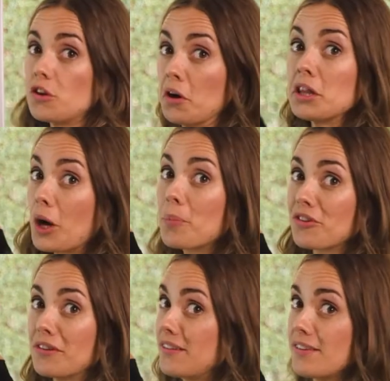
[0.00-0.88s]
your only
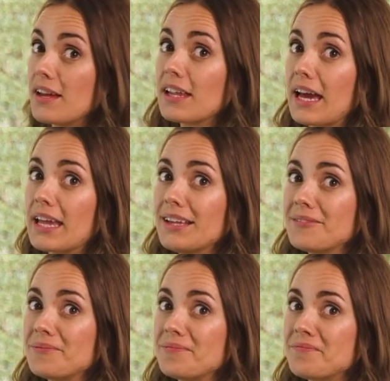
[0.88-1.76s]
option is to delegate
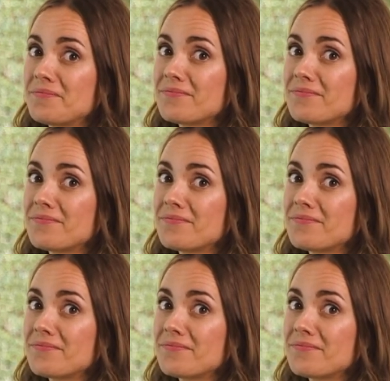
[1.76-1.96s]
it.